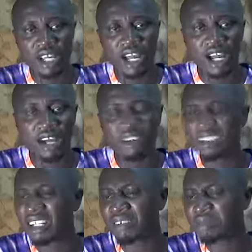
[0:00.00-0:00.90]

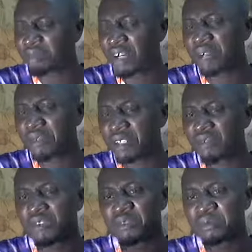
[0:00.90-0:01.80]
probably
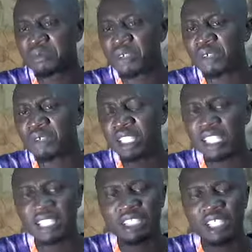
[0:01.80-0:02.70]
from
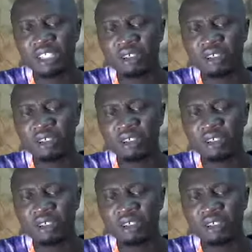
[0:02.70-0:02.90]
100,000